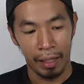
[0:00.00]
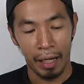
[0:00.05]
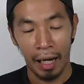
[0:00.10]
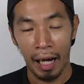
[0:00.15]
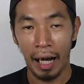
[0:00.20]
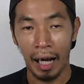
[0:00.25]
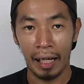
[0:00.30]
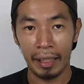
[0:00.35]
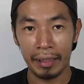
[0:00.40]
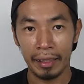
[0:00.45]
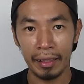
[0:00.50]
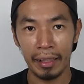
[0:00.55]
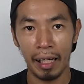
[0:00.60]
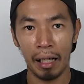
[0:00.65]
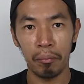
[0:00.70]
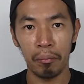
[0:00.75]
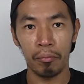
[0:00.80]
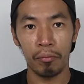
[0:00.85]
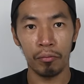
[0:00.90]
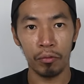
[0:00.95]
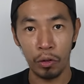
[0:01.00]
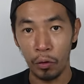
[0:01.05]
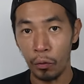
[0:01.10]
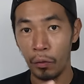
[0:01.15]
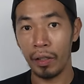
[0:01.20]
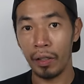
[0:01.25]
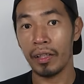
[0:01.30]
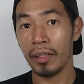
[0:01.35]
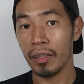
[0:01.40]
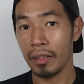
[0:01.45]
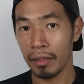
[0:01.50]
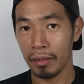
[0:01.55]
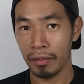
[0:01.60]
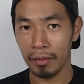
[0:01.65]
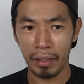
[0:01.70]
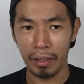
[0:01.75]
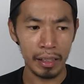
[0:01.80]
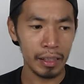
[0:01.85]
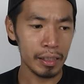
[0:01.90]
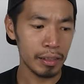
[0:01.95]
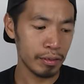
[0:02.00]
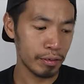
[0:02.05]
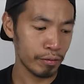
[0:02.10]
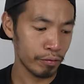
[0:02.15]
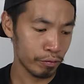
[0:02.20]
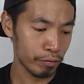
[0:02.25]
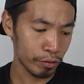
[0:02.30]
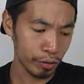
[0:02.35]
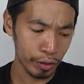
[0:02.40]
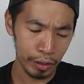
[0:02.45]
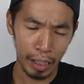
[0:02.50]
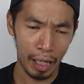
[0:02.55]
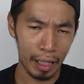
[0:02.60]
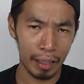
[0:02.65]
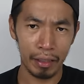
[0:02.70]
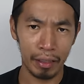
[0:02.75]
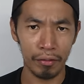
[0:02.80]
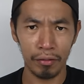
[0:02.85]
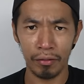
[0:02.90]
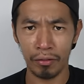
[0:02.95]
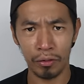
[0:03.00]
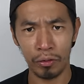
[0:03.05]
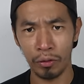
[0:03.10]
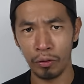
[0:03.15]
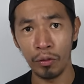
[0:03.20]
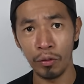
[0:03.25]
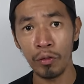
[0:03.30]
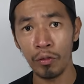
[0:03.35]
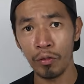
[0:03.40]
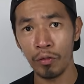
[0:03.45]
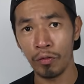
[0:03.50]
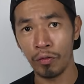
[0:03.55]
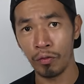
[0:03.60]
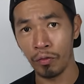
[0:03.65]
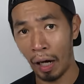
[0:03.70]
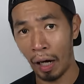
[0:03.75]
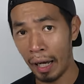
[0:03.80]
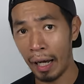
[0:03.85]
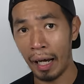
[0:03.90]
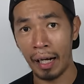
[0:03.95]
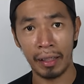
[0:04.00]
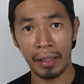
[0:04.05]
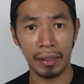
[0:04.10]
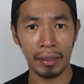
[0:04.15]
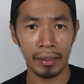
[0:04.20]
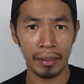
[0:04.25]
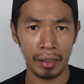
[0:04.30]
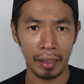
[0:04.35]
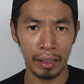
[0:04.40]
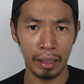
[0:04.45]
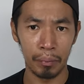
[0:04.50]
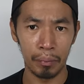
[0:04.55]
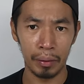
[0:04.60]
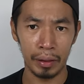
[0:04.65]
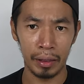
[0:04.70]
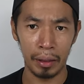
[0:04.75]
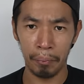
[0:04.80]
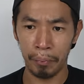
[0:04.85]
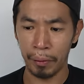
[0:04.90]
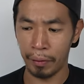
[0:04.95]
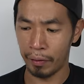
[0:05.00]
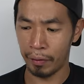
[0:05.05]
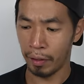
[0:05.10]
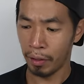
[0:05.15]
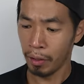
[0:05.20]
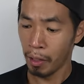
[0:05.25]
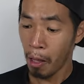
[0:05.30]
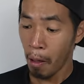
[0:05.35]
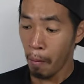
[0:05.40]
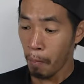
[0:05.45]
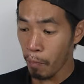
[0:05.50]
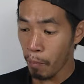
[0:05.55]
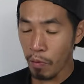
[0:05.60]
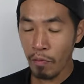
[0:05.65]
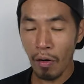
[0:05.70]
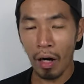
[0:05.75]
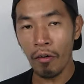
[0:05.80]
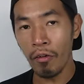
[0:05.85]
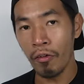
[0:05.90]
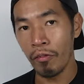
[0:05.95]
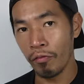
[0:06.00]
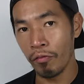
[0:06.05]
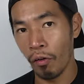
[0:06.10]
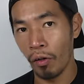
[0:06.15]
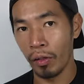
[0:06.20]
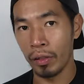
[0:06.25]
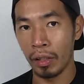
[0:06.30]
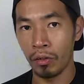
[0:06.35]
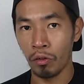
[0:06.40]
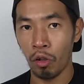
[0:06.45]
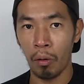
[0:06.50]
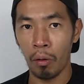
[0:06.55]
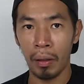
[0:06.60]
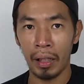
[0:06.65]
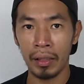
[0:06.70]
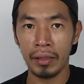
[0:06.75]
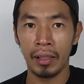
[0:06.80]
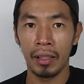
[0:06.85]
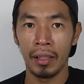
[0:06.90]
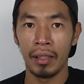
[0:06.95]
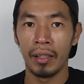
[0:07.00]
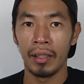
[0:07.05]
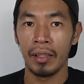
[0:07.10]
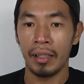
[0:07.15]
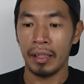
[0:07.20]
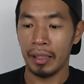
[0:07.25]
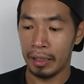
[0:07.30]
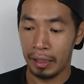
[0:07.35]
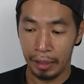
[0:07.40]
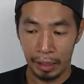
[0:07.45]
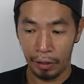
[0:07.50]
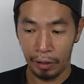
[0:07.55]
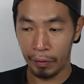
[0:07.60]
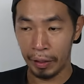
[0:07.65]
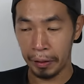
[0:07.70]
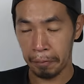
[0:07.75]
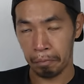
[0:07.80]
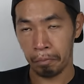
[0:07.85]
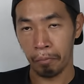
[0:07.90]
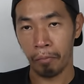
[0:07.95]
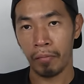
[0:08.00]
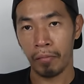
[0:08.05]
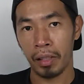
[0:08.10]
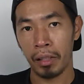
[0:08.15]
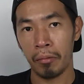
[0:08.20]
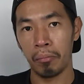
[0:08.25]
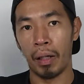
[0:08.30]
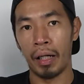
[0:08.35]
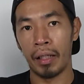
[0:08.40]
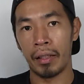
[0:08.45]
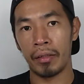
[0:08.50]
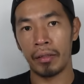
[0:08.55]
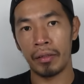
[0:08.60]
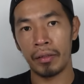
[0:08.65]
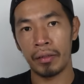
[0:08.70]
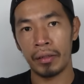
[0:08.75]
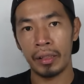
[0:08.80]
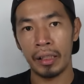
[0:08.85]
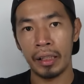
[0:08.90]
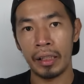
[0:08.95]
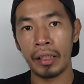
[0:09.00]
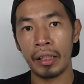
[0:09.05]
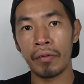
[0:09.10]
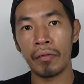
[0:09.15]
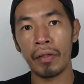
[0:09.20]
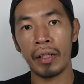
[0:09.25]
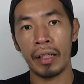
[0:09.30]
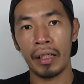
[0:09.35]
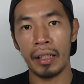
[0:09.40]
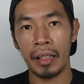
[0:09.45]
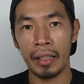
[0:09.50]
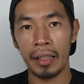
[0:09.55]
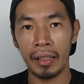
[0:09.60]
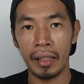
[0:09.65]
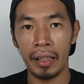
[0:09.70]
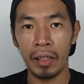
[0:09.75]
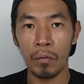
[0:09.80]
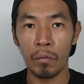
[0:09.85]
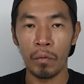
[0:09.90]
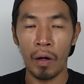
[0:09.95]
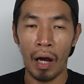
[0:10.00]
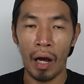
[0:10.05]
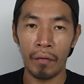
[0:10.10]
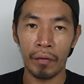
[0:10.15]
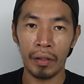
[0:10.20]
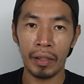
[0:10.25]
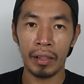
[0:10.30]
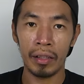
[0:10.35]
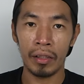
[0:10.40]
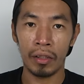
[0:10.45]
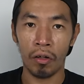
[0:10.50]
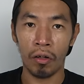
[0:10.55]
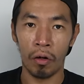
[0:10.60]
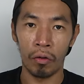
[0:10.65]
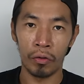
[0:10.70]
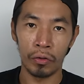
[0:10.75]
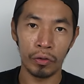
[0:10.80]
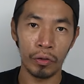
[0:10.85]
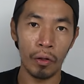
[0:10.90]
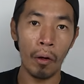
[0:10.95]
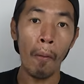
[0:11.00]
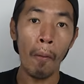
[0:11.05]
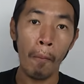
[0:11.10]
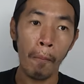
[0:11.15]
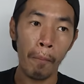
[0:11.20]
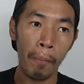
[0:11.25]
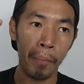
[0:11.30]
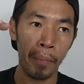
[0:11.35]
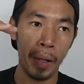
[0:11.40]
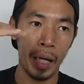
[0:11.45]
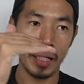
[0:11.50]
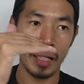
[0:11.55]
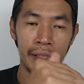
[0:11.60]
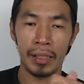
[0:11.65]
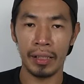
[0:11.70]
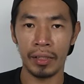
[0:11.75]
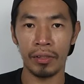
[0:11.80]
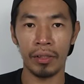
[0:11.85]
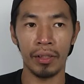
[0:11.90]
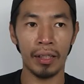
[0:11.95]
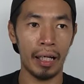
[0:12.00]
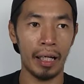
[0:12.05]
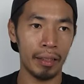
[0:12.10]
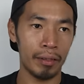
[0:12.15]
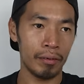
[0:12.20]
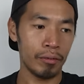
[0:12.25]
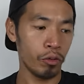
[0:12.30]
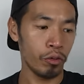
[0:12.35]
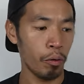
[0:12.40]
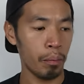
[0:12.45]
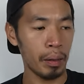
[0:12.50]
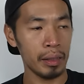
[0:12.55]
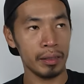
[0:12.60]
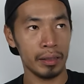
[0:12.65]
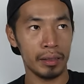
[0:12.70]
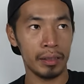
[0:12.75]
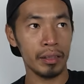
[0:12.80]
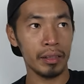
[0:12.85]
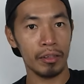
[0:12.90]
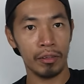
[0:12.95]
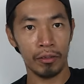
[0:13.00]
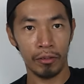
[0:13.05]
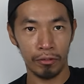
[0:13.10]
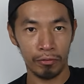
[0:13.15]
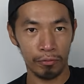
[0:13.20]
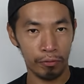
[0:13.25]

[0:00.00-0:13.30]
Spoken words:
hardened up during this 300 to 500 km period. Meanwhile, for the Novablast, it degrades, but it degrades in a very controlled pace. It's not like Novablast is just